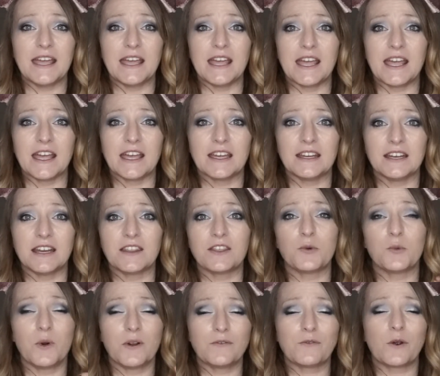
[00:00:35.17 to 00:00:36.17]
And
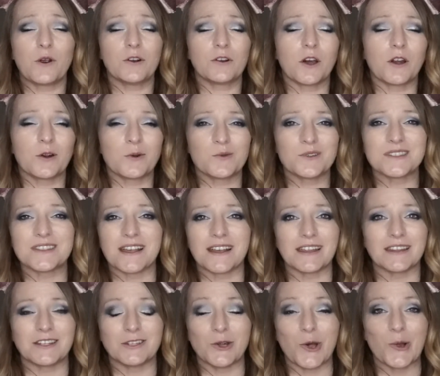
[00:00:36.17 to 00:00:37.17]
the one for her daughter was like
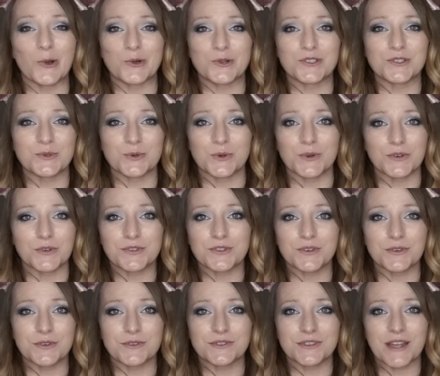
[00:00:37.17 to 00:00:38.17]
at the dollar store,
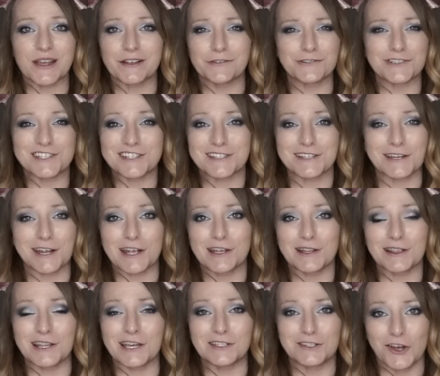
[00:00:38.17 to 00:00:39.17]
so it was like just
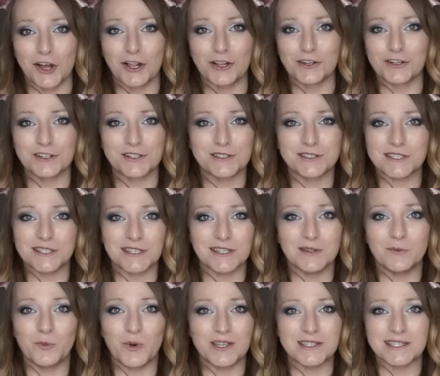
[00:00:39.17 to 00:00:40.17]
a dollar. It
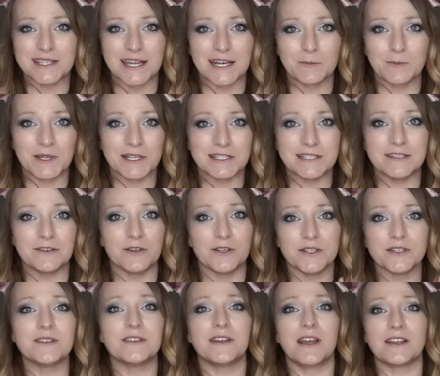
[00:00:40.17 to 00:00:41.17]
was not a big
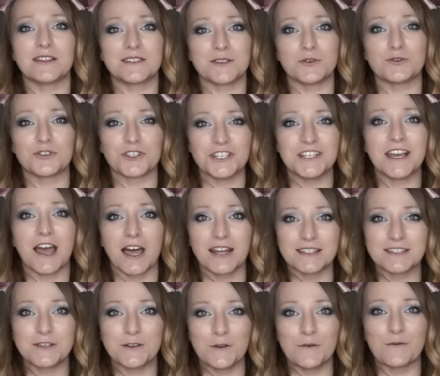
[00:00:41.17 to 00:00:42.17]
deal. So she
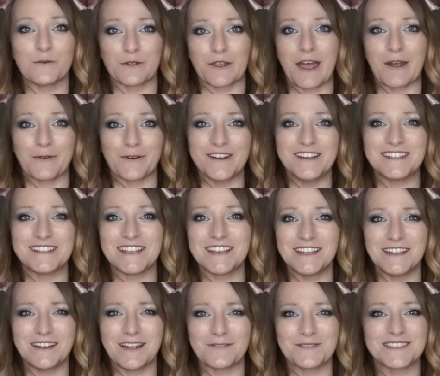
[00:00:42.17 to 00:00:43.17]
got two for that reason.
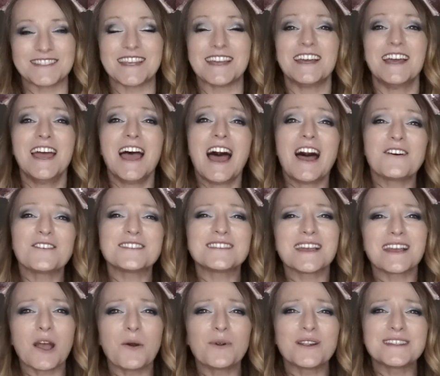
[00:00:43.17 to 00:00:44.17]
And I was like,
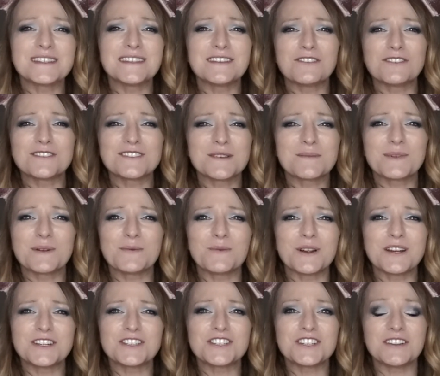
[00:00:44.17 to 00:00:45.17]
I want to send her something.
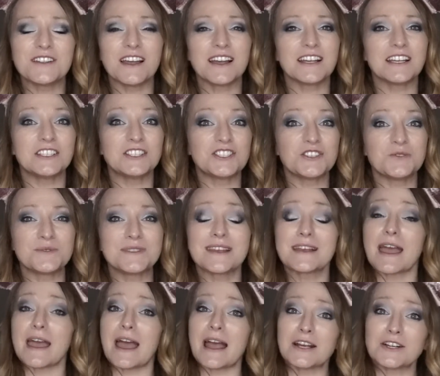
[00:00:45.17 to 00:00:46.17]
What does she like? And she was
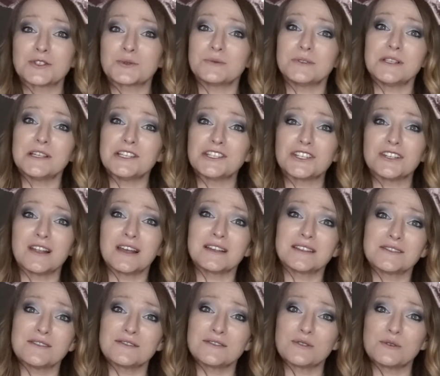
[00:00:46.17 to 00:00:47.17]
like, actually, she
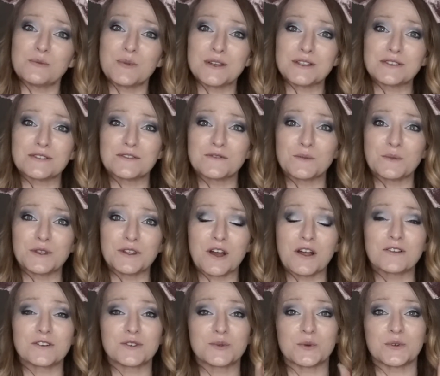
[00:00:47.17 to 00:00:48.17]
likes those little puzzles from the
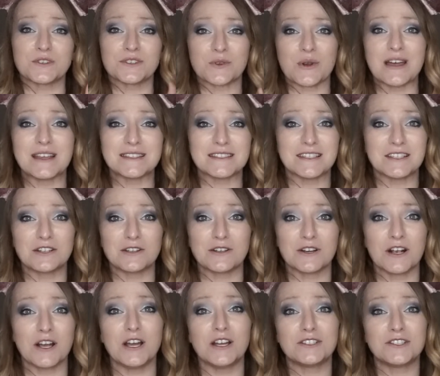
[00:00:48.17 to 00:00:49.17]
dollar store. So I sent
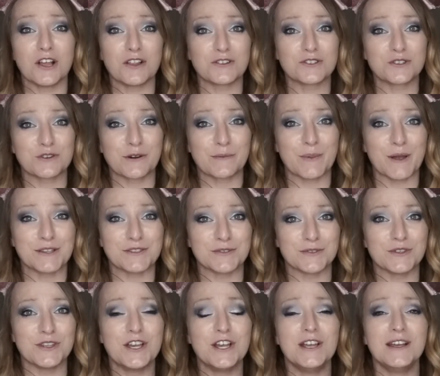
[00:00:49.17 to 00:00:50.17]
her a dollar store
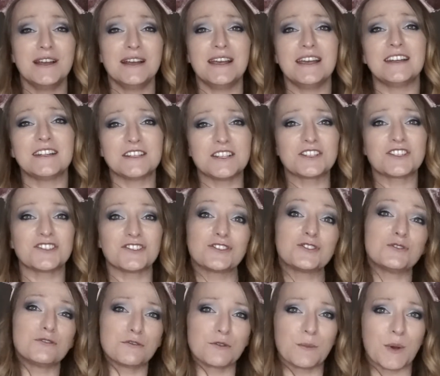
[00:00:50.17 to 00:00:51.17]
puzzle in addition
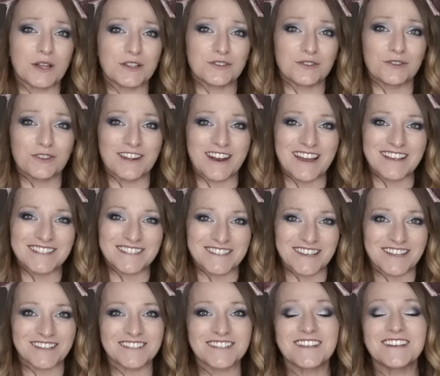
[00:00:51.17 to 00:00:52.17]
to the puzzle that I
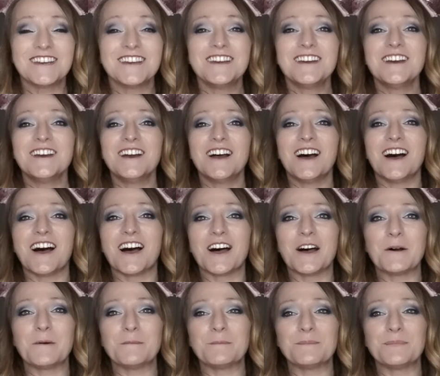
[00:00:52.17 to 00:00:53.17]

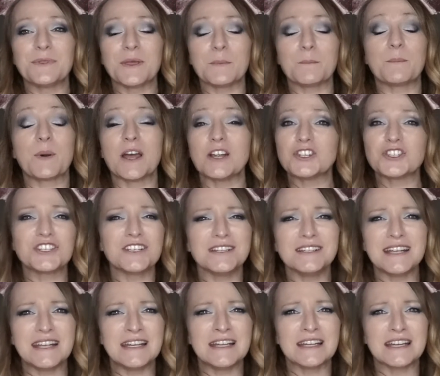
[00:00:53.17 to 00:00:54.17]
sent. But she
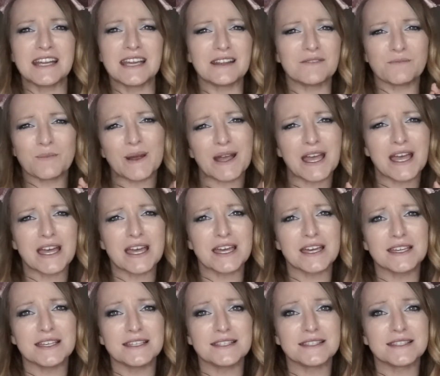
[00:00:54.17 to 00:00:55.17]
needed it
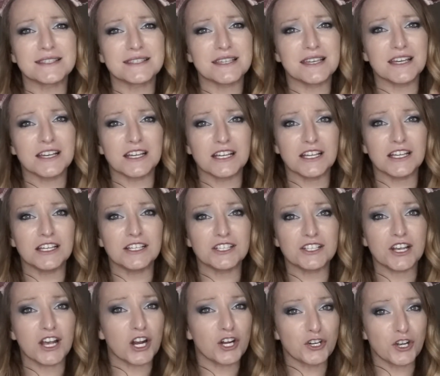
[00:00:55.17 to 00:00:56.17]
because
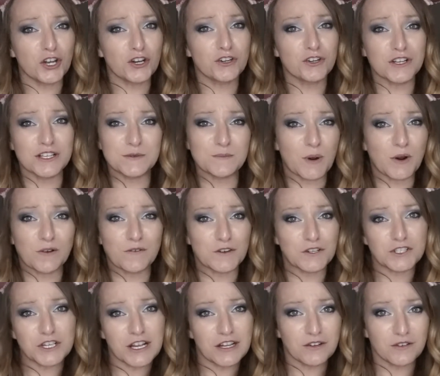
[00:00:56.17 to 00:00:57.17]
her daughter is part of
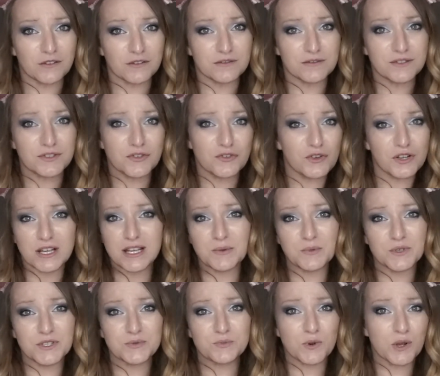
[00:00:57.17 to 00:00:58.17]
her channel. So it
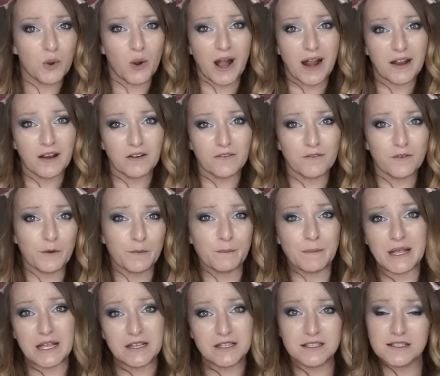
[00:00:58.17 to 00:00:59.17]
was required for
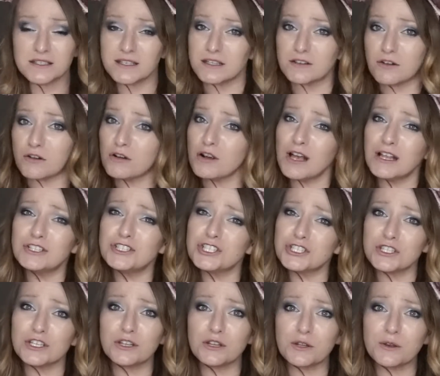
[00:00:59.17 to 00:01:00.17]
me to send her
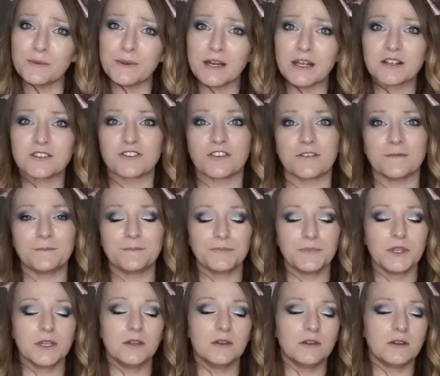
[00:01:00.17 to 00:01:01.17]
just a little bit extra.
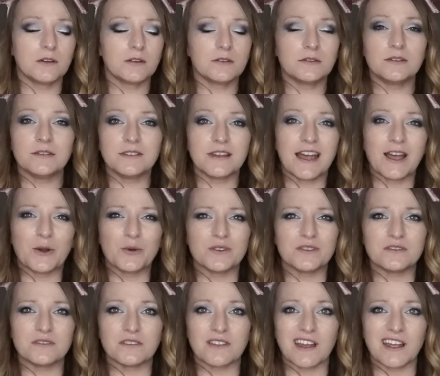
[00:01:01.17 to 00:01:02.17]
I
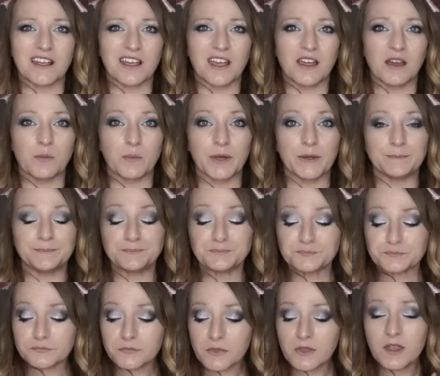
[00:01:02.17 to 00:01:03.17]
always do that, I can't help it.
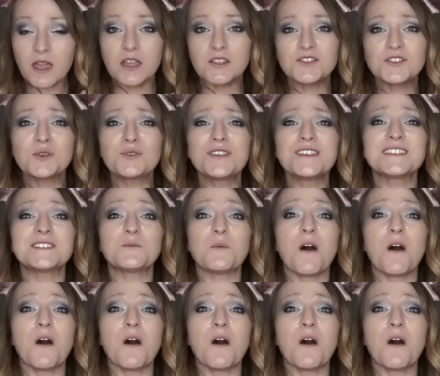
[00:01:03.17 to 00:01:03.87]
So this